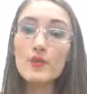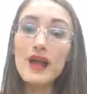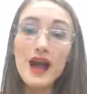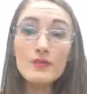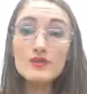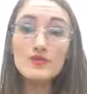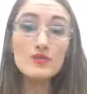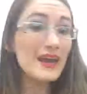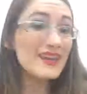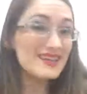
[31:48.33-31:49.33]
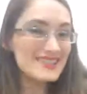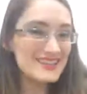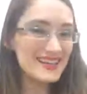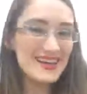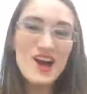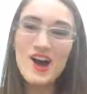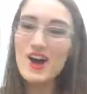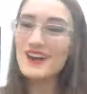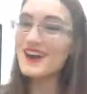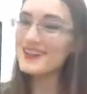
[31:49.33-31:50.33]
Well, I was raised
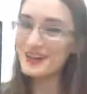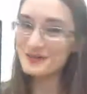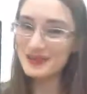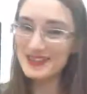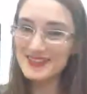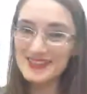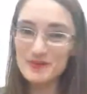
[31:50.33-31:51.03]
on uncut penises.